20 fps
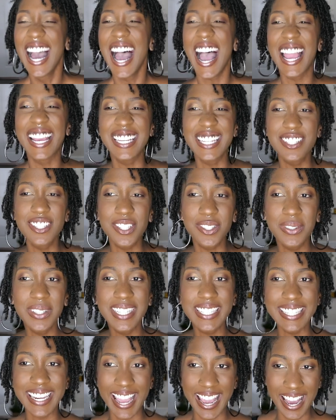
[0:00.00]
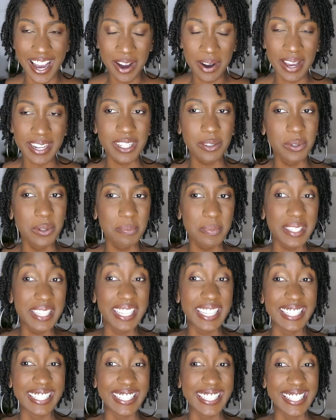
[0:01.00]
I could do it now and it would be
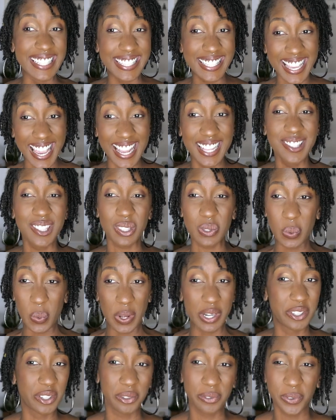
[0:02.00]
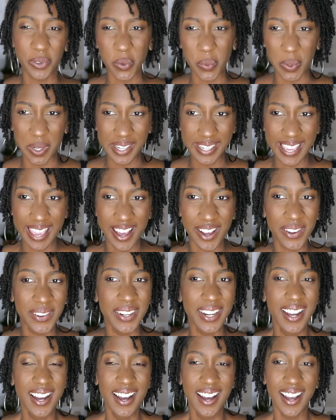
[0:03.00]
an intense, wonderful
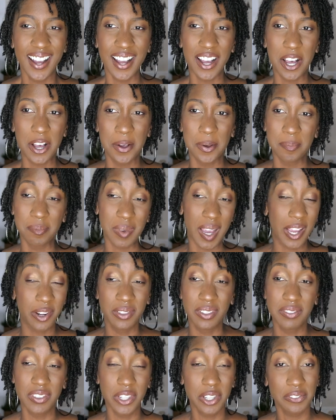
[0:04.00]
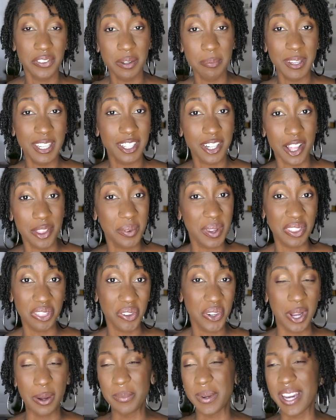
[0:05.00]
workout. I don't even know if I'd make it all the way
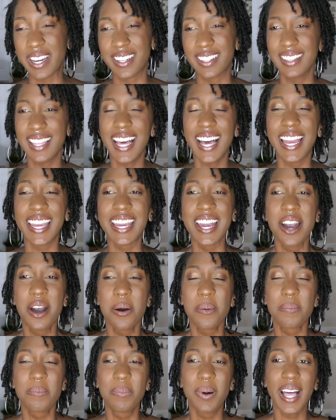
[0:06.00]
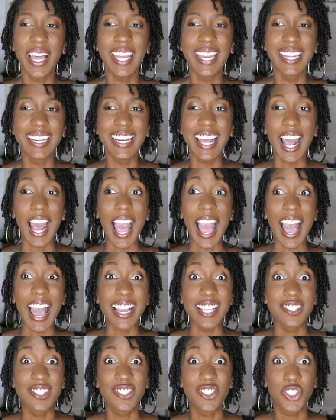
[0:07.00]
through. I'm not gonna lie. But
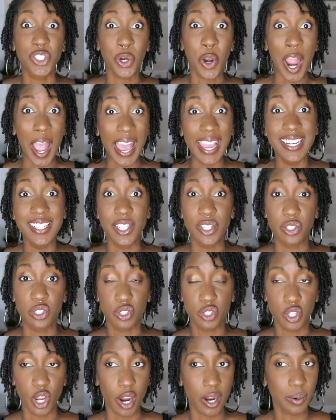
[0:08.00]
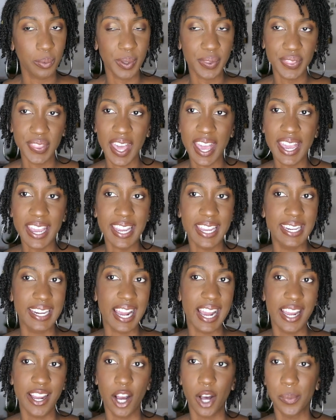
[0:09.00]
I tried to start with that and
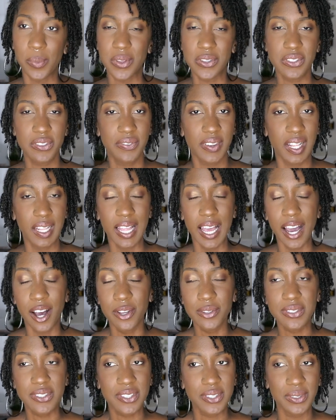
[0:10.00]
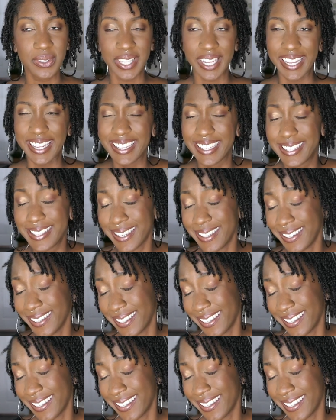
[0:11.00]
I almost fell out. So, like,